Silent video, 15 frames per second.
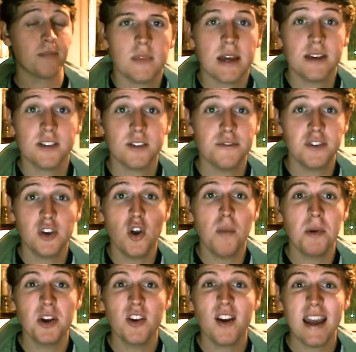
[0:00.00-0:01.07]
And it's a
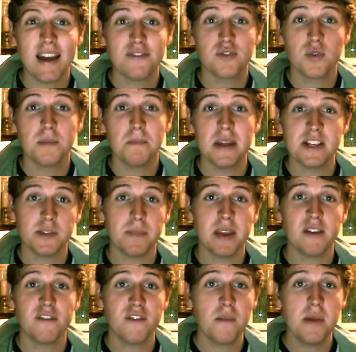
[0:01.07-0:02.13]
phenomenon I have to admit to
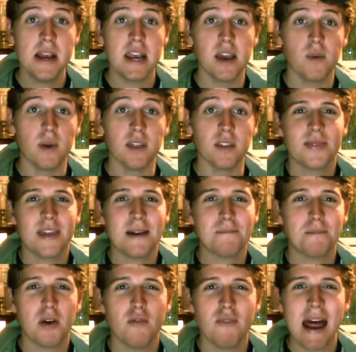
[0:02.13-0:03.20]
being familiar with.
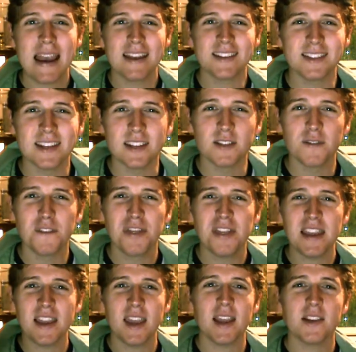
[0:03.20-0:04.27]
That paralysis of
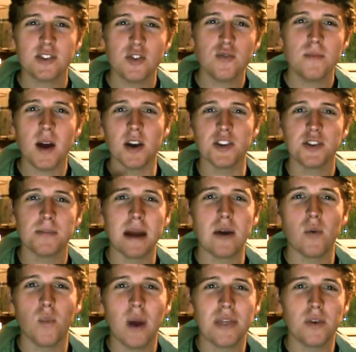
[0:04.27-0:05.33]
thinking too much
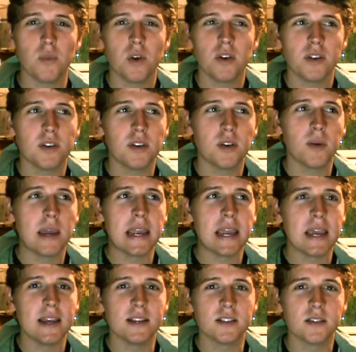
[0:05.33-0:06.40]
about whether what you're doing
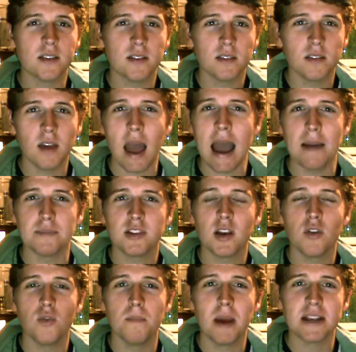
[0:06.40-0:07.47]
is the
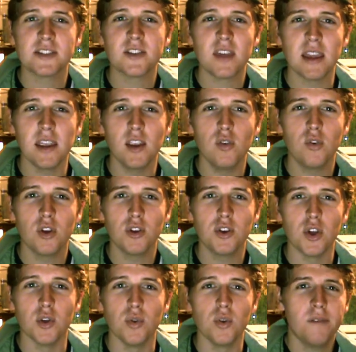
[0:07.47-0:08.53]
absolute best thing you could
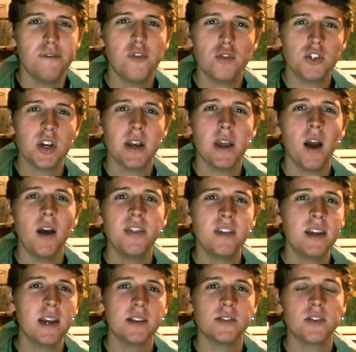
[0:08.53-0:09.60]
do. Unfortunately, I
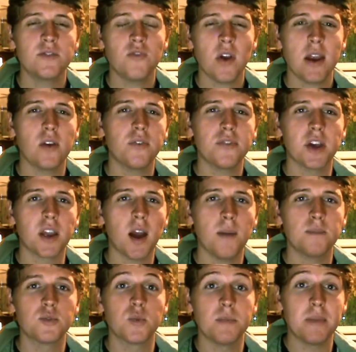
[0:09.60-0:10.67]
think it's the trade-off that comes